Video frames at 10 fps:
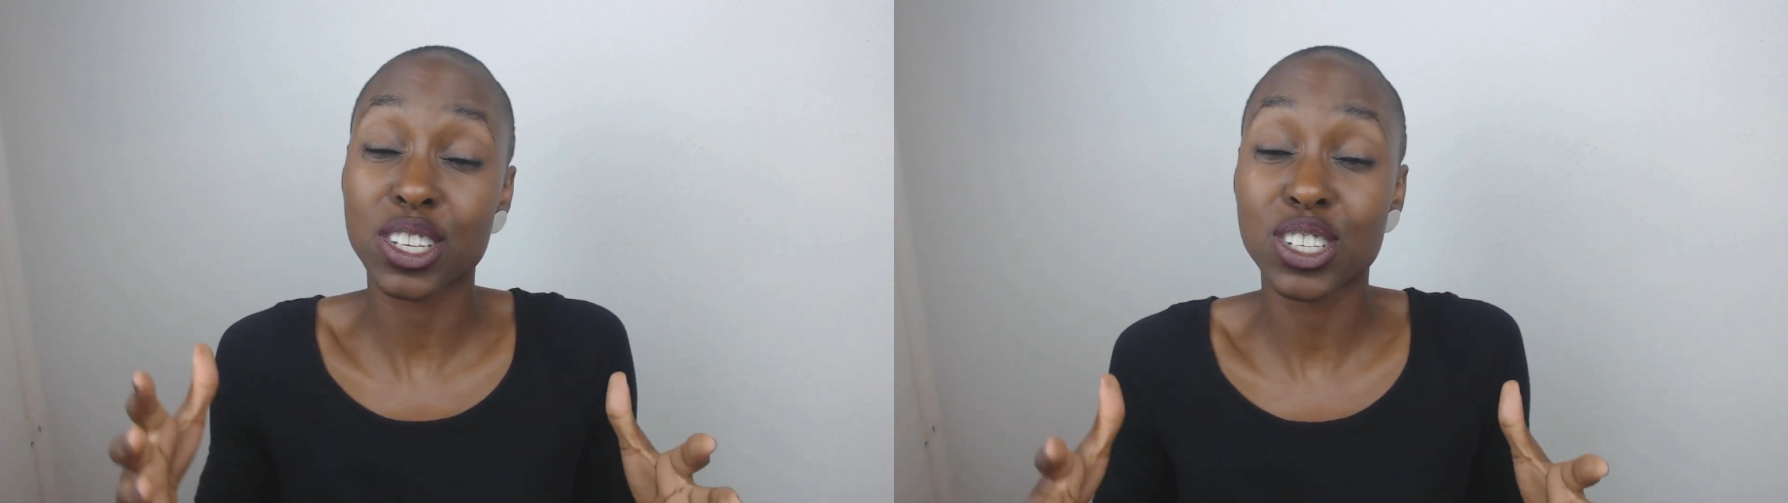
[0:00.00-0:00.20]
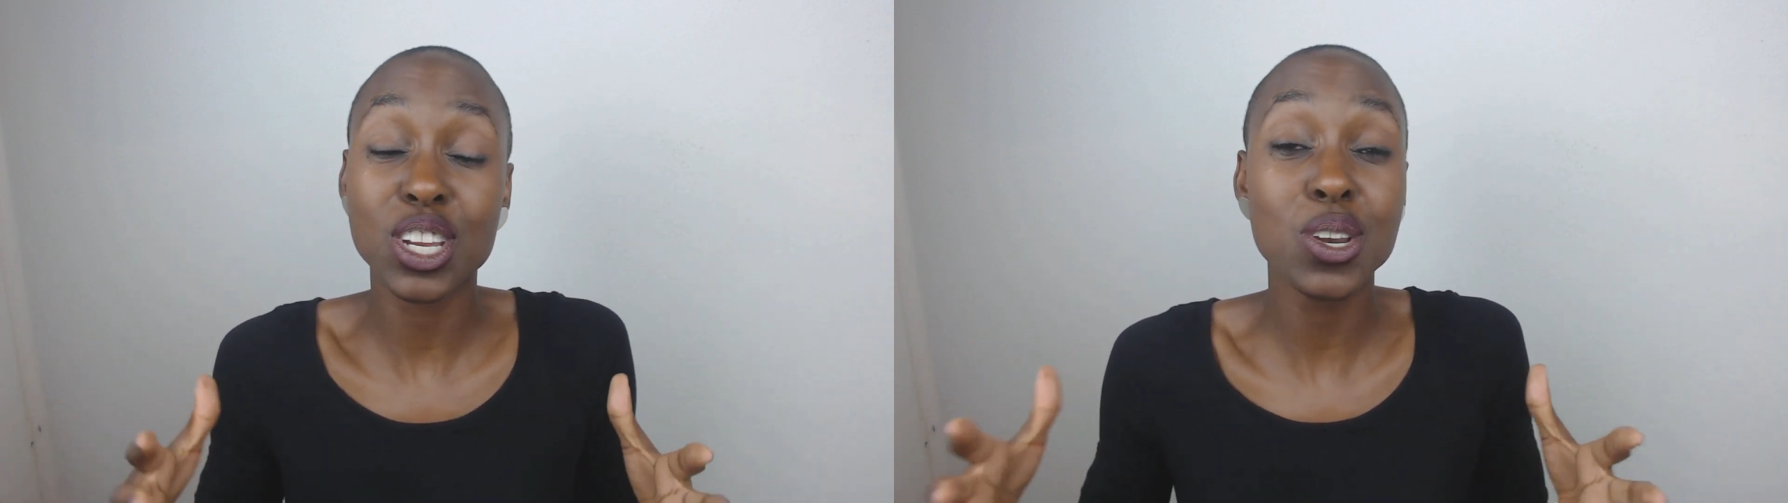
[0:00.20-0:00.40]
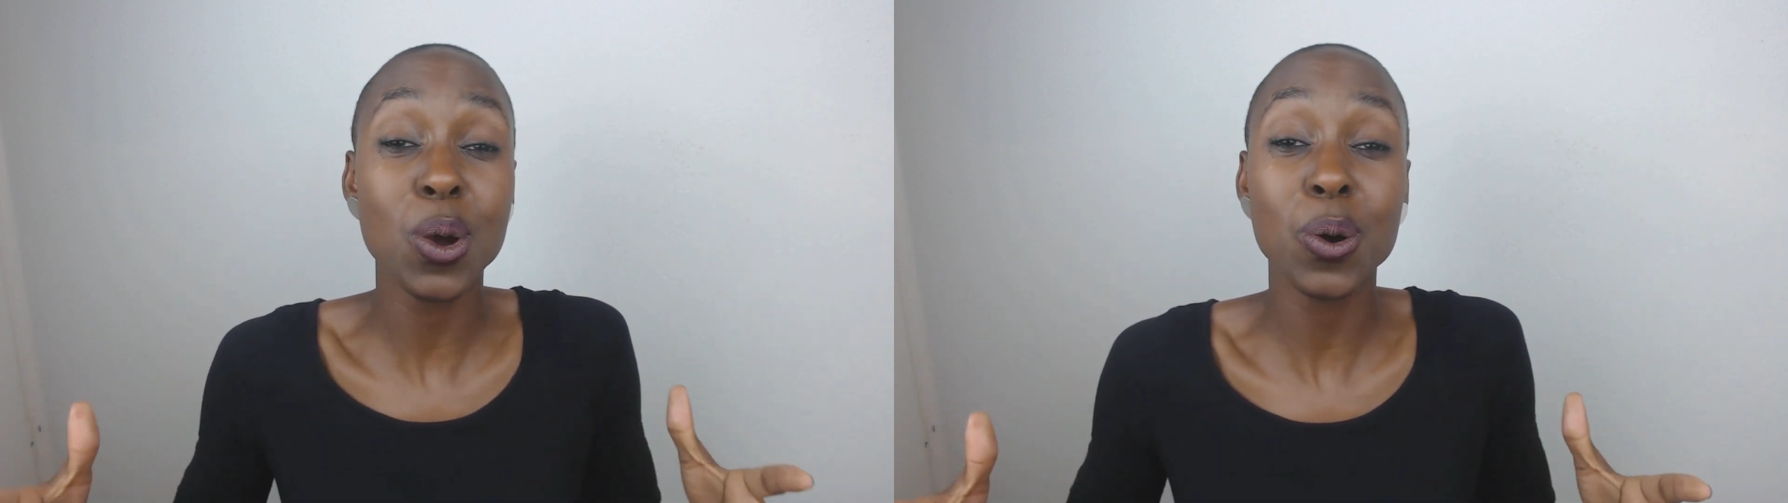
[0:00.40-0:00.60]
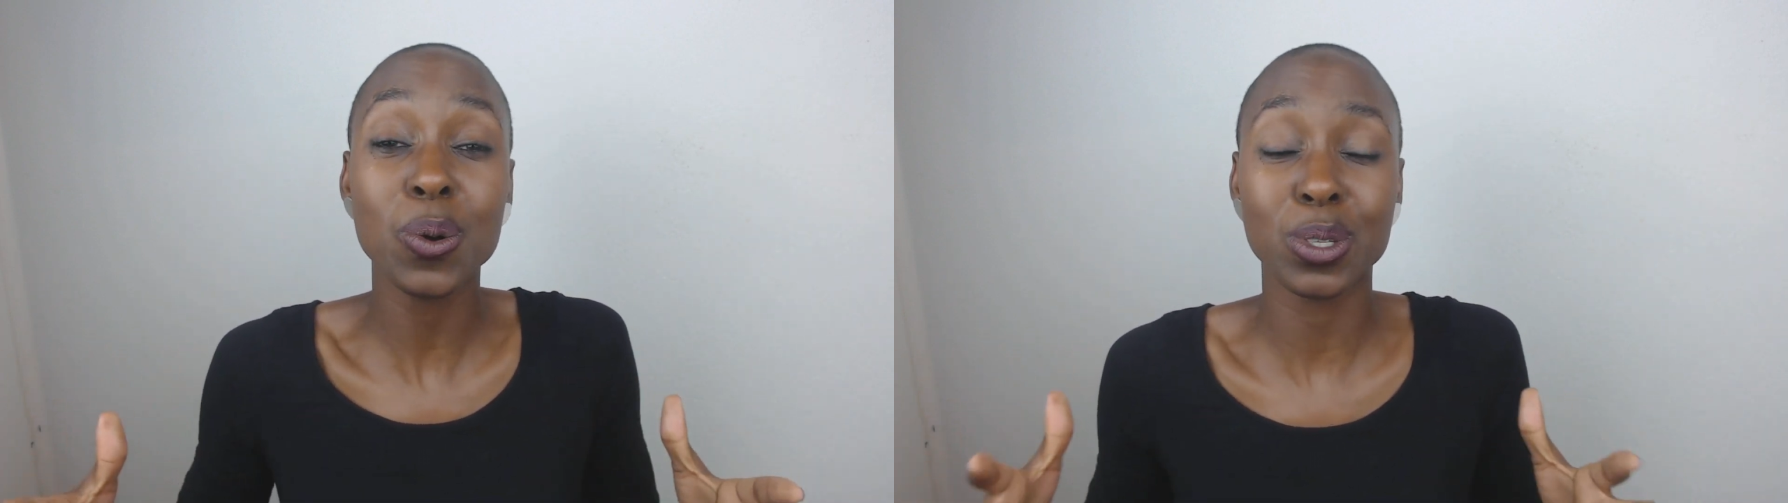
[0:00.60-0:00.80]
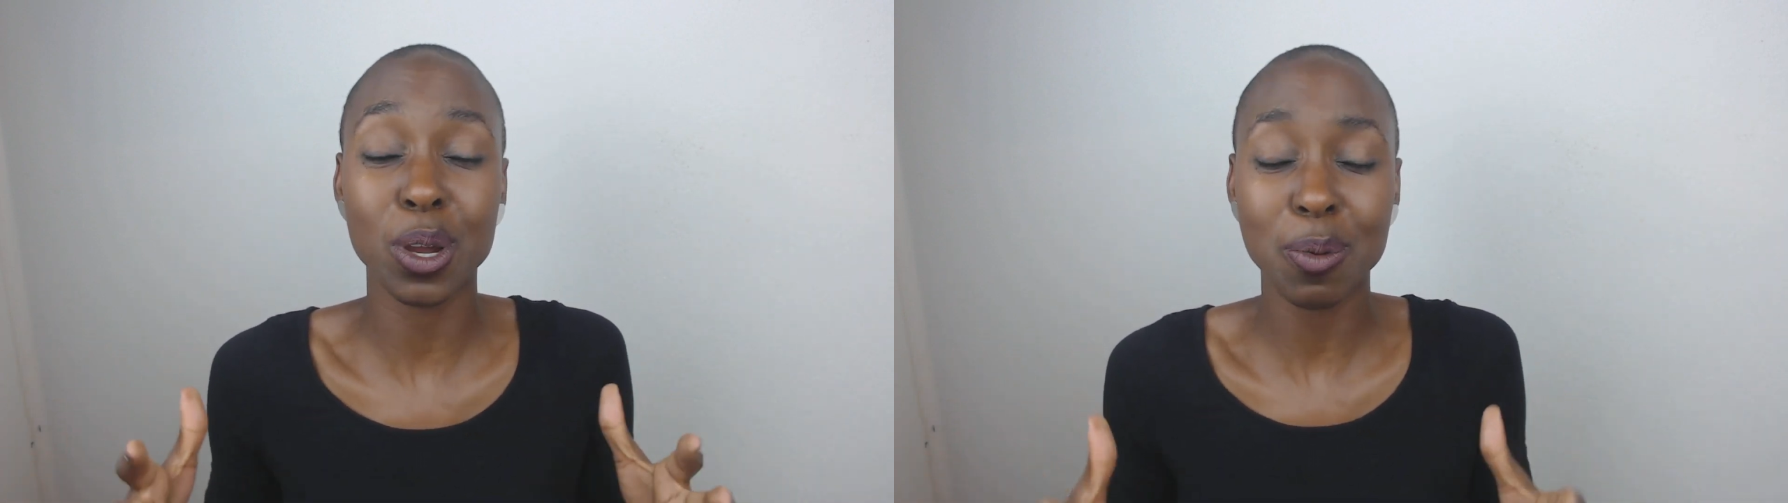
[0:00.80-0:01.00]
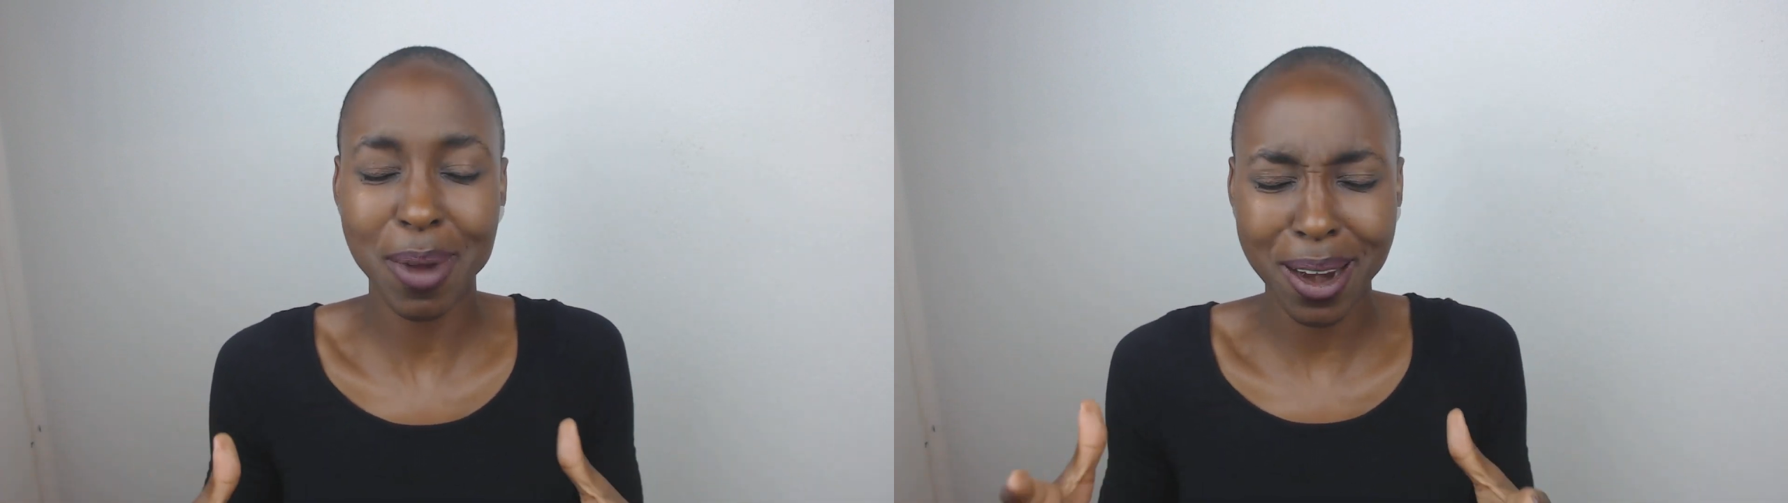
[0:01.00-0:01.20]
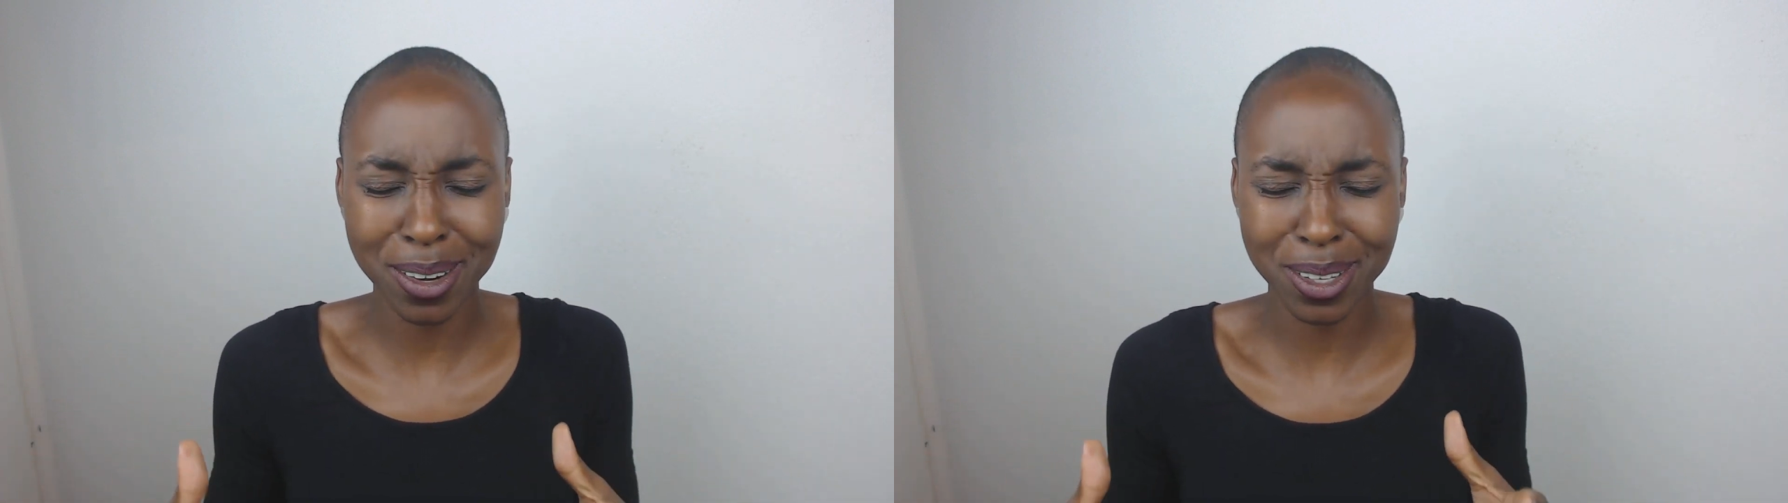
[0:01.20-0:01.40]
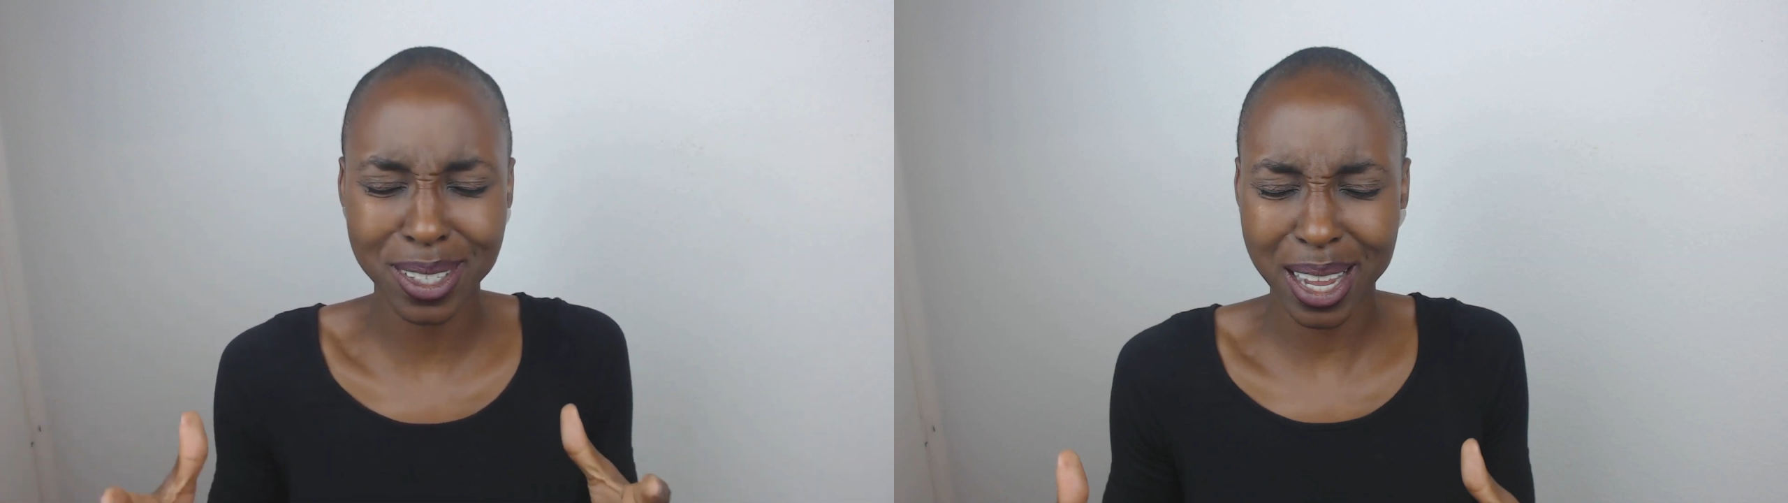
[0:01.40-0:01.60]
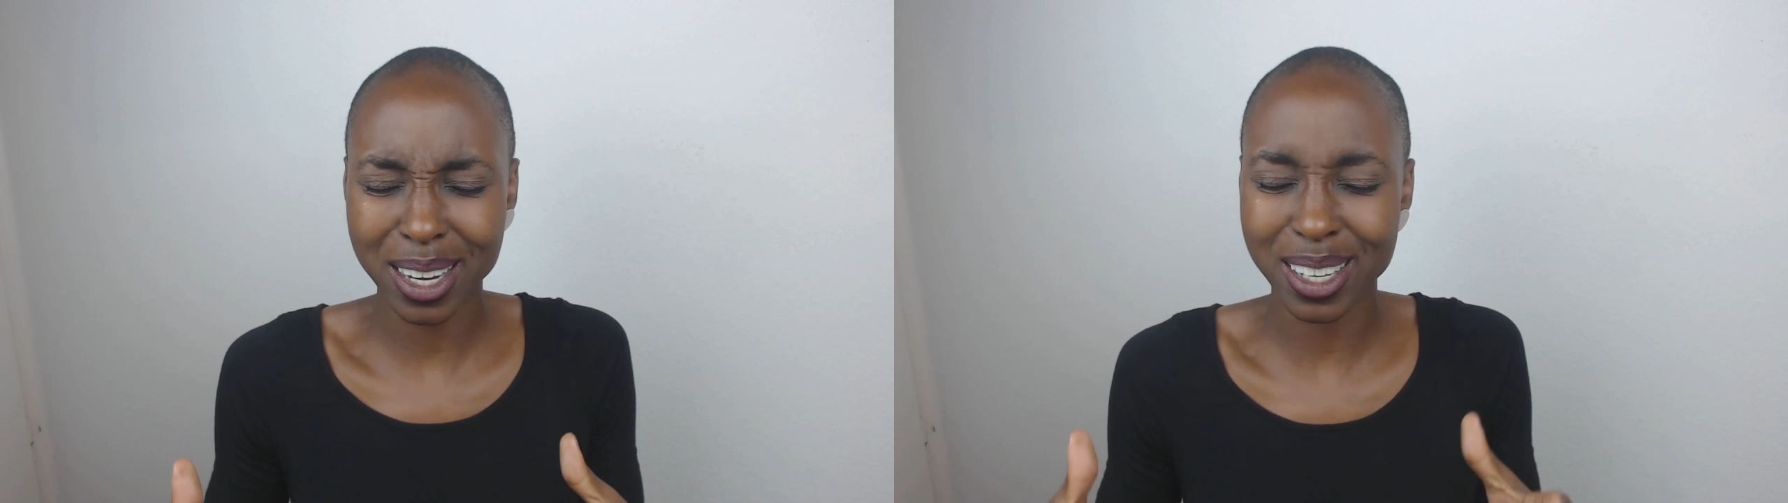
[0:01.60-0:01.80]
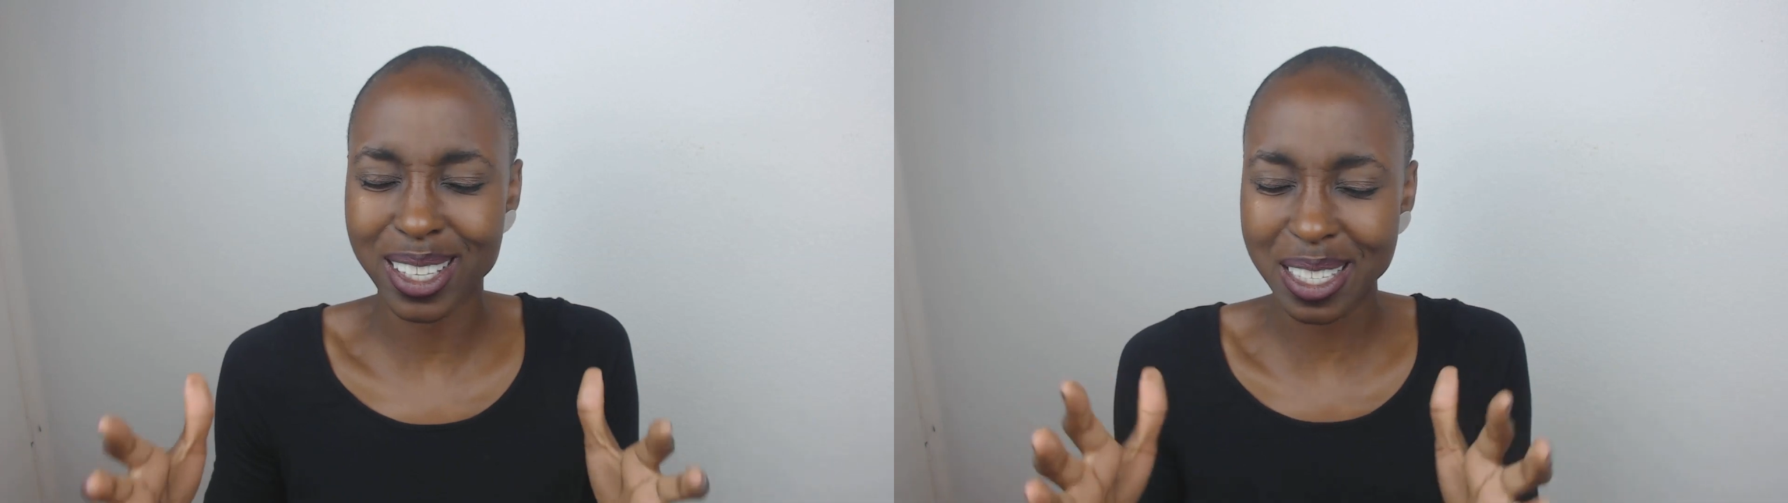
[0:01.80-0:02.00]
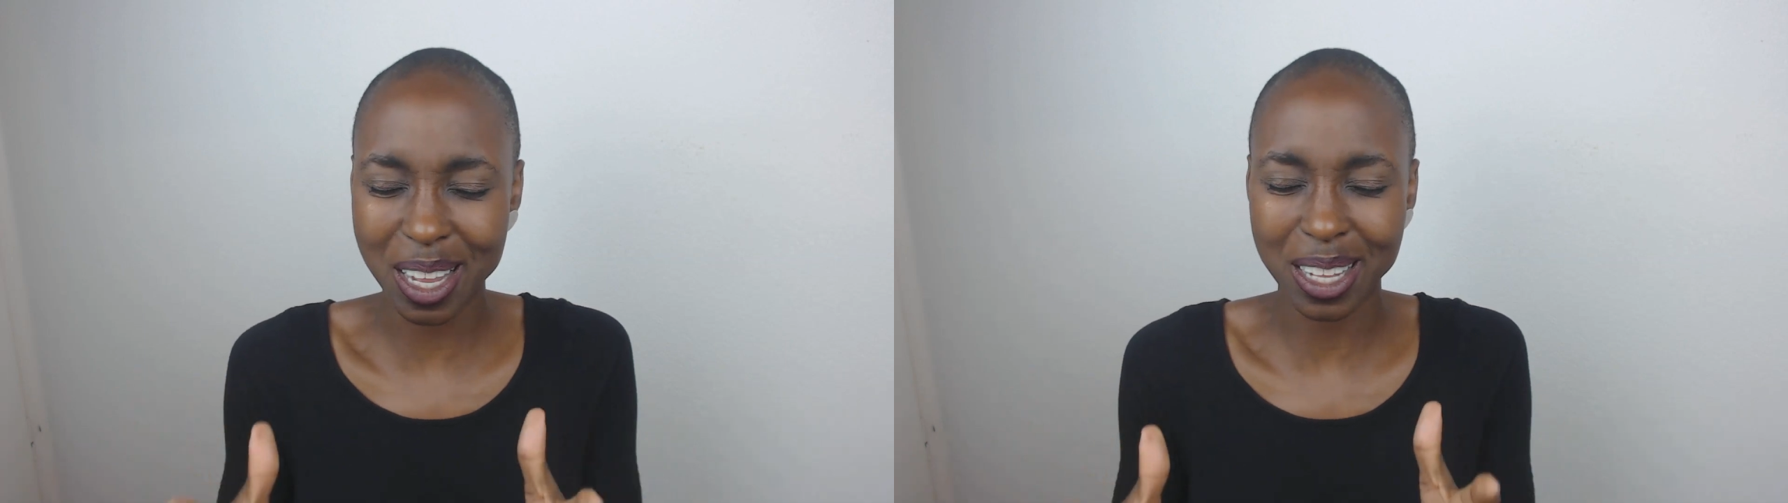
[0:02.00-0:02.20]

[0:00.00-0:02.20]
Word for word: because she knows her marital status is